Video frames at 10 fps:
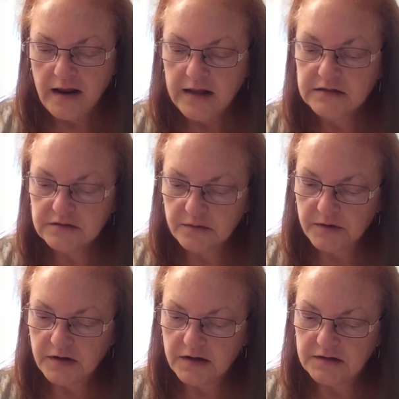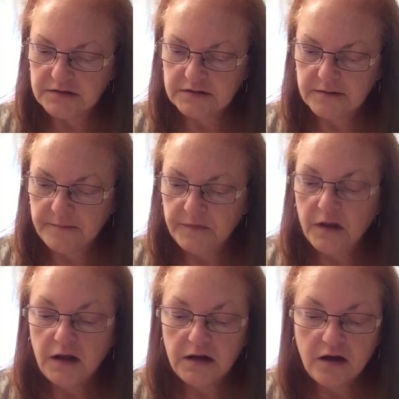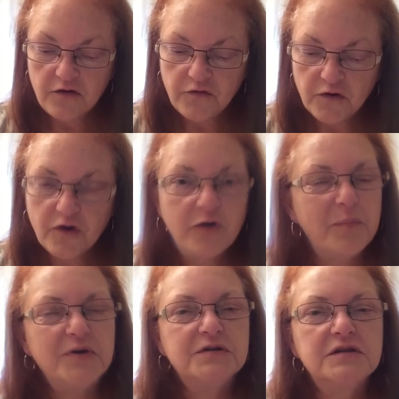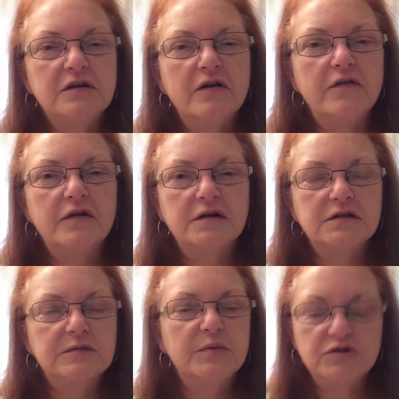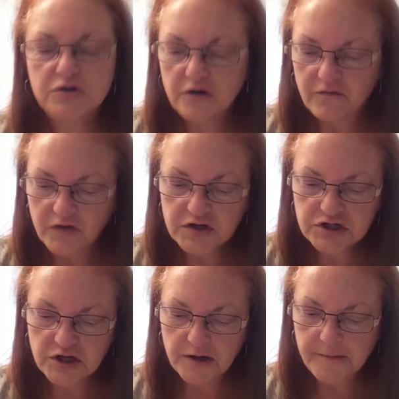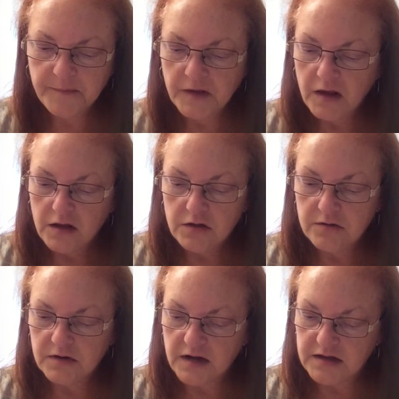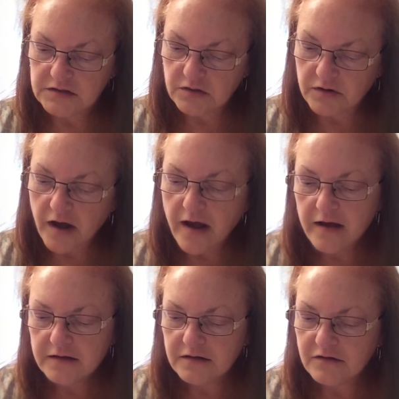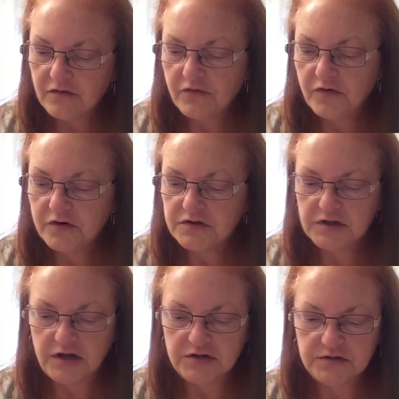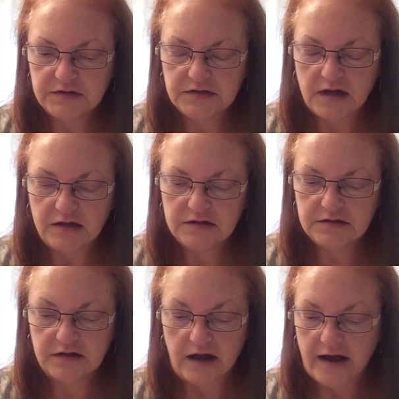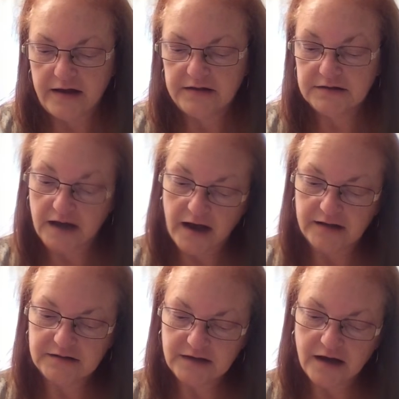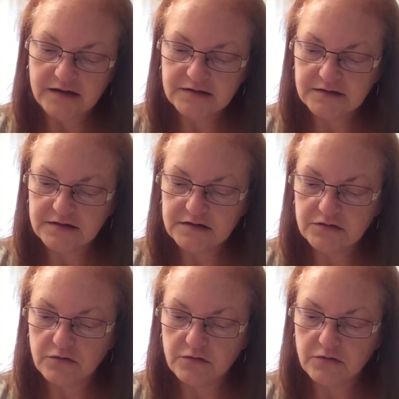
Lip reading: And so it is. Now, if you're a person of a spiritual conviction, you can ask your God, the universe, angels, saints, guides, gods, goddesses to